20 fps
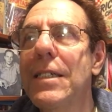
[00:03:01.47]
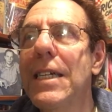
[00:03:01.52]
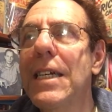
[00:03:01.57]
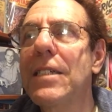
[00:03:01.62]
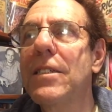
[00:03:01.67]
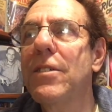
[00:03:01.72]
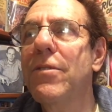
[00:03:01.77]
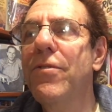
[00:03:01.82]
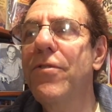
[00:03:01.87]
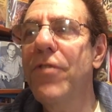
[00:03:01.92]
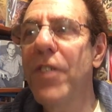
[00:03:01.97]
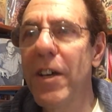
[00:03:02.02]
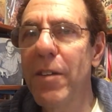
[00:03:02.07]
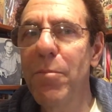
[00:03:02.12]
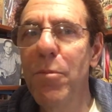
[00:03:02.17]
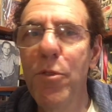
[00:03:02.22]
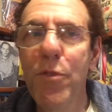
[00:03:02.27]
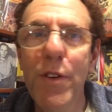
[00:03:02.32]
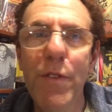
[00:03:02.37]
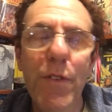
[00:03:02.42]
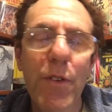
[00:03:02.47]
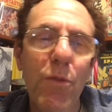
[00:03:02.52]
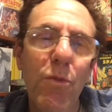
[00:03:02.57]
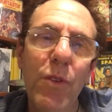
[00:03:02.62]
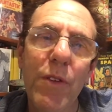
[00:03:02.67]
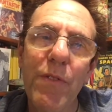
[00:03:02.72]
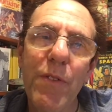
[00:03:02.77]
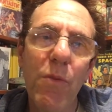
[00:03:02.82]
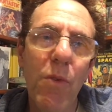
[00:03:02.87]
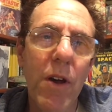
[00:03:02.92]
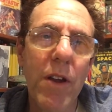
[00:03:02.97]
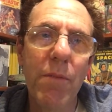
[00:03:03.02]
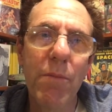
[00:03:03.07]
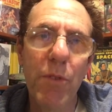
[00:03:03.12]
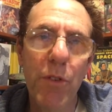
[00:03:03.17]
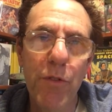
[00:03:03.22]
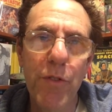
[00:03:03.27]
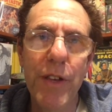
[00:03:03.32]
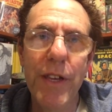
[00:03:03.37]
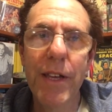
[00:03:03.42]
it's a fun movie. If you, if you want a
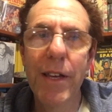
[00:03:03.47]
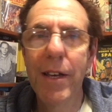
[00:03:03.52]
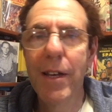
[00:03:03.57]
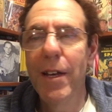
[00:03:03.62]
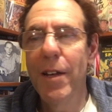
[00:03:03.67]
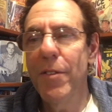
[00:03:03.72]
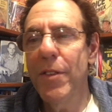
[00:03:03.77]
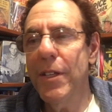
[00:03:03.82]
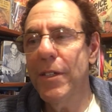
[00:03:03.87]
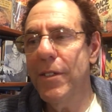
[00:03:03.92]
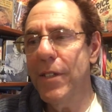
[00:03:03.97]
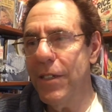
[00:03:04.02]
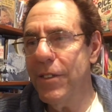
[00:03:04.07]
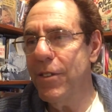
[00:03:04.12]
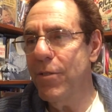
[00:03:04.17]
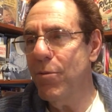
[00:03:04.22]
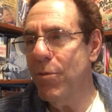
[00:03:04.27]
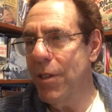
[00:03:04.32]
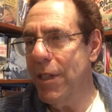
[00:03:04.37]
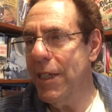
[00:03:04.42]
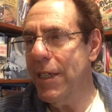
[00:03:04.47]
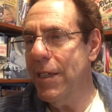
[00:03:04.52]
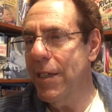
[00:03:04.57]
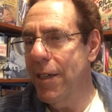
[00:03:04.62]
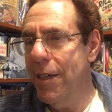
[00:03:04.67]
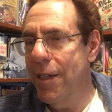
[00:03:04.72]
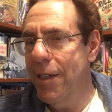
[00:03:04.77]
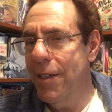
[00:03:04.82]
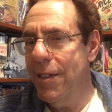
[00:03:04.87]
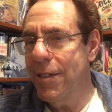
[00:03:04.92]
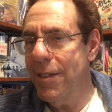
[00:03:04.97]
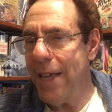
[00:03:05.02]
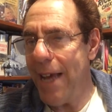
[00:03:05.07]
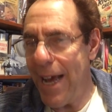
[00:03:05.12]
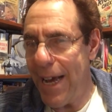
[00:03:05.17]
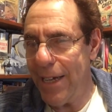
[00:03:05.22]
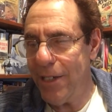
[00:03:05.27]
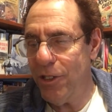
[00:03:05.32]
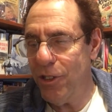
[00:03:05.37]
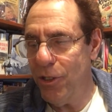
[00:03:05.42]
movie that doesn't really
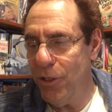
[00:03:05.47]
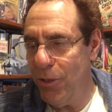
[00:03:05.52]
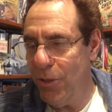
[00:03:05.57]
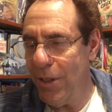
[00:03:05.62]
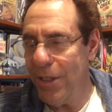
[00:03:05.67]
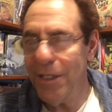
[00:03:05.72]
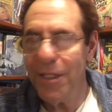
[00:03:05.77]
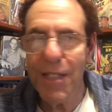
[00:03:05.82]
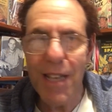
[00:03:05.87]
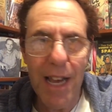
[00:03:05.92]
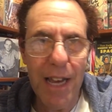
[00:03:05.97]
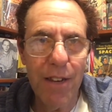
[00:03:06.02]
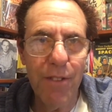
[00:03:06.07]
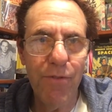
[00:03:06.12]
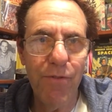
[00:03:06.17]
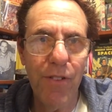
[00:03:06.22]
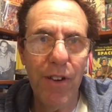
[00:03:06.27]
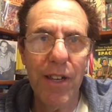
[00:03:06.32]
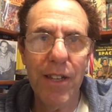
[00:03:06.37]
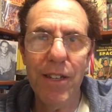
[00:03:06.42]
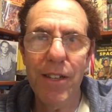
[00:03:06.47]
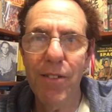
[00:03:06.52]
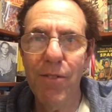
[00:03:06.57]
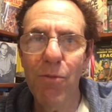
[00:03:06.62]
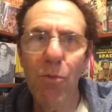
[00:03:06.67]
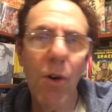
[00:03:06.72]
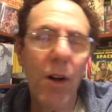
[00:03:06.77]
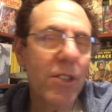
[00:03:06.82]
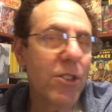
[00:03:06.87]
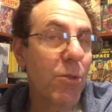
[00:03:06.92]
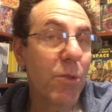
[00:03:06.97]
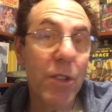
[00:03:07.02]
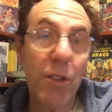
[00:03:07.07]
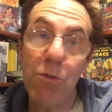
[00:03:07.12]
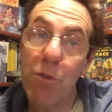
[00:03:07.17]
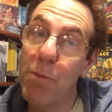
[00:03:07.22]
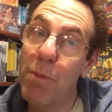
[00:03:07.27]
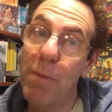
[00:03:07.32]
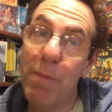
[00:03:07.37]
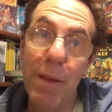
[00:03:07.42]
tax you and is kind of fun, and watch it with a
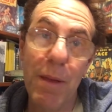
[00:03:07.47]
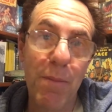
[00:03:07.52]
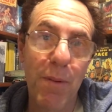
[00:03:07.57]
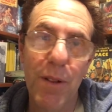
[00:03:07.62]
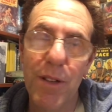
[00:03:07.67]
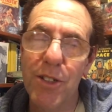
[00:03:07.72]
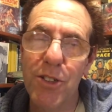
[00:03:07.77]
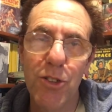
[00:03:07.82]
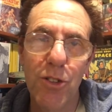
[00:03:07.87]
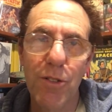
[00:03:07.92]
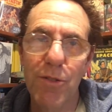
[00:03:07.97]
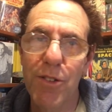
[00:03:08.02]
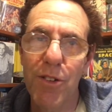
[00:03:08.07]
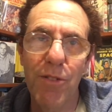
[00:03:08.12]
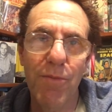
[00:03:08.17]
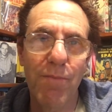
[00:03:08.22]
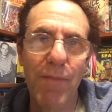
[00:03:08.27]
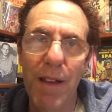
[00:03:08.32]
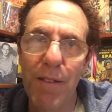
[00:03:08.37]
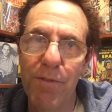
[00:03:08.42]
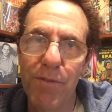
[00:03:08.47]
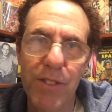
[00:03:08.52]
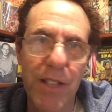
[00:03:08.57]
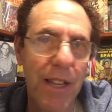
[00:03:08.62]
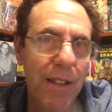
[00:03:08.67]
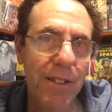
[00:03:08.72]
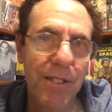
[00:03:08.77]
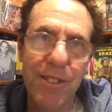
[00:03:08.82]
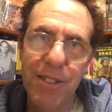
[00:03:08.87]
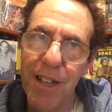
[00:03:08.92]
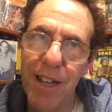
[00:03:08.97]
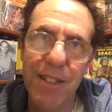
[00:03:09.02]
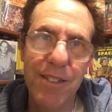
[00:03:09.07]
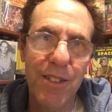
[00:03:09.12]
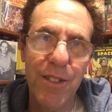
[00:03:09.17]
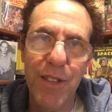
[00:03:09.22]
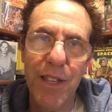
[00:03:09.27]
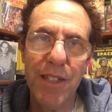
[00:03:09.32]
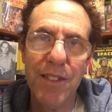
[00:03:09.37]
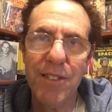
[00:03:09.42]
group of people, because you'll you'll have ton,
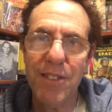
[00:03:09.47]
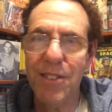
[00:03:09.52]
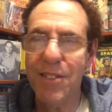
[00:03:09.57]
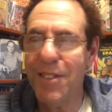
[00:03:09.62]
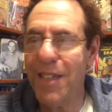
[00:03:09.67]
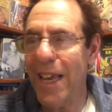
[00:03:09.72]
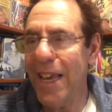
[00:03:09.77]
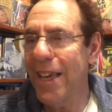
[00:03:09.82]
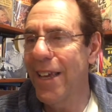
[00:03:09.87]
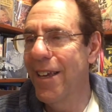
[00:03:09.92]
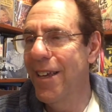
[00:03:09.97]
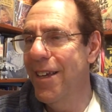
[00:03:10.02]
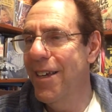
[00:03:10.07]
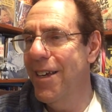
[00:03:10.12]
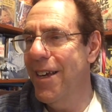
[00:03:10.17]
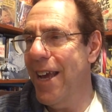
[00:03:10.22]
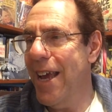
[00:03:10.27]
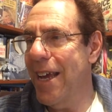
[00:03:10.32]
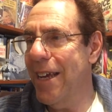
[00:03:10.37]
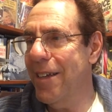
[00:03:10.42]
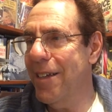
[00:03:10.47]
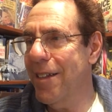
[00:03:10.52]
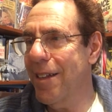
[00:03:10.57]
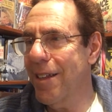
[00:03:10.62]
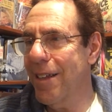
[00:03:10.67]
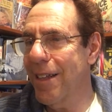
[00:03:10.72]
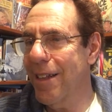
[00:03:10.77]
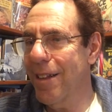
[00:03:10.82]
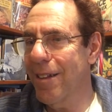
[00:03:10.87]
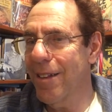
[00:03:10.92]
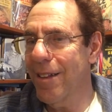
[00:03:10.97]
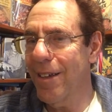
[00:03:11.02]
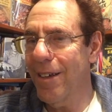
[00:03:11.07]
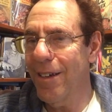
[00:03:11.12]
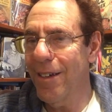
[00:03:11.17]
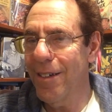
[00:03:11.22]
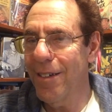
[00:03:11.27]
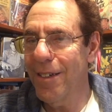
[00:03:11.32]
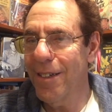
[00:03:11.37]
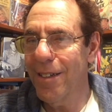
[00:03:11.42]
tons of things to say, and it'll it'll
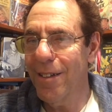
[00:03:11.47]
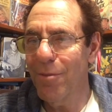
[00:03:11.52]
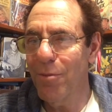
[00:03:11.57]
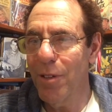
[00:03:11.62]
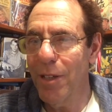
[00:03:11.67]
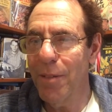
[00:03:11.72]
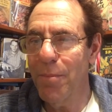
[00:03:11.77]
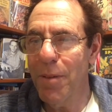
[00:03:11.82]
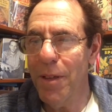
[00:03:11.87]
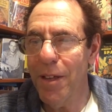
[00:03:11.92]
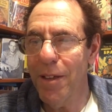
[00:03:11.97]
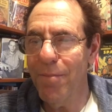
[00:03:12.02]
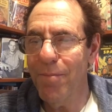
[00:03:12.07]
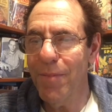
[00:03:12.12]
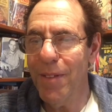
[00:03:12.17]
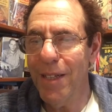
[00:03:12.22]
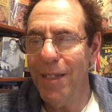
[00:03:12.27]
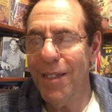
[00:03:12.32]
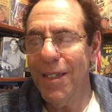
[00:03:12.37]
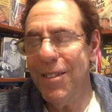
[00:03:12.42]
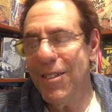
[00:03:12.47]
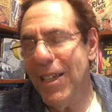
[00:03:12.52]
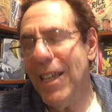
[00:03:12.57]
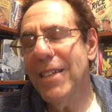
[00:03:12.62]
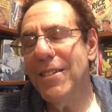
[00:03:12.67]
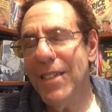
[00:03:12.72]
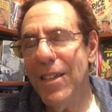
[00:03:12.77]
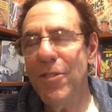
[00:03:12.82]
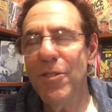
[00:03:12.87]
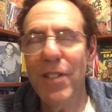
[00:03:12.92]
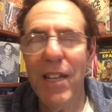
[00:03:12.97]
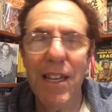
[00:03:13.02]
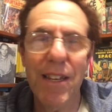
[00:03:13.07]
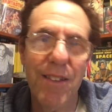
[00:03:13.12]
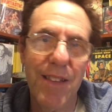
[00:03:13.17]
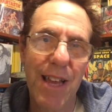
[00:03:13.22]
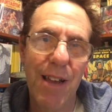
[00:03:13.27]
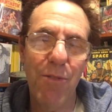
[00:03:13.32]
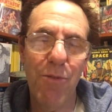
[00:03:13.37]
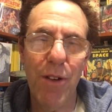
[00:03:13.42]
uh, it'll really be a it's it's
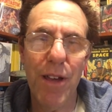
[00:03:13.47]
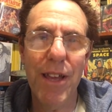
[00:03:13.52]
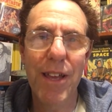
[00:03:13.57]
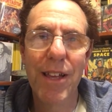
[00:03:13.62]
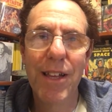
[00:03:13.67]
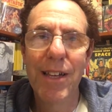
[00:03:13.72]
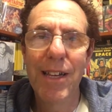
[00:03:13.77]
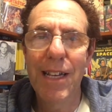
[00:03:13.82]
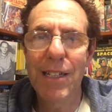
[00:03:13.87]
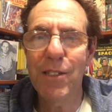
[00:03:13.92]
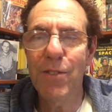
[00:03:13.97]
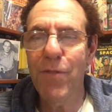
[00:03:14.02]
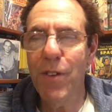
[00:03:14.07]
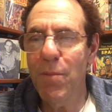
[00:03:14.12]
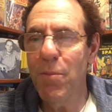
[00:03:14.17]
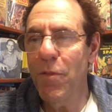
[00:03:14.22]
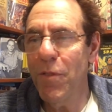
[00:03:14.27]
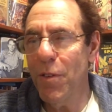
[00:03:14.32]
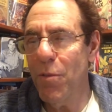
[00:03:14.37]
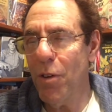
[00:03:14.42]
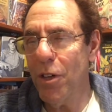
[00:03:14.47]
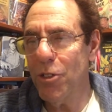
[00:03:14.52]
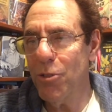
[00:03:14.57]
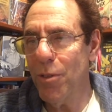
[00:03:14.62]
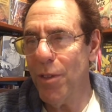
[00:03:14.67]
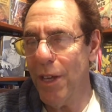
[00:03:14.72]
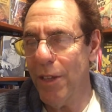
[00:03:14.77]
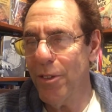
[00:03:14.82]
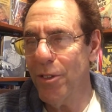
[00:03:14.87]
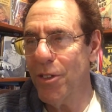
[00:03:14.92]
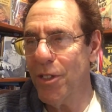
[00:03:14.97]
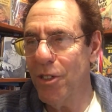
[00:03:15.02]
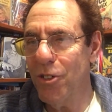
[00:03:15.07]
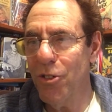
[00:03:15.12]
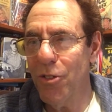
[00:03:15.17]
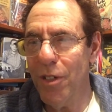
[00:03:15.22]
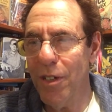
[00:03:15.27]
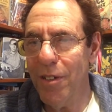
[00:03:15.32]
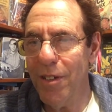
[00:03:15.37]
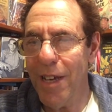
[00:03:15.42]
entertaining that way. It's a fun movie to watch with others
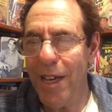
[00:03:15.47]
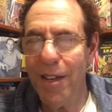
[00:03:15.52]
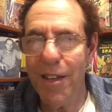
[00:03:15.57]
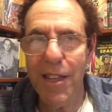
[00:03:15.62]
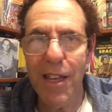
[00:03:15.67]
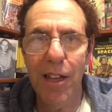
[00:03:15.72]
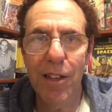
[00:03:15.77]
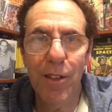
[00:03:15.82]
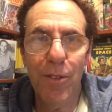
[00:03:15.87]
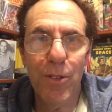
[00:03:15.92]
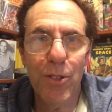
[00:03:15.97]
because you can kind of yell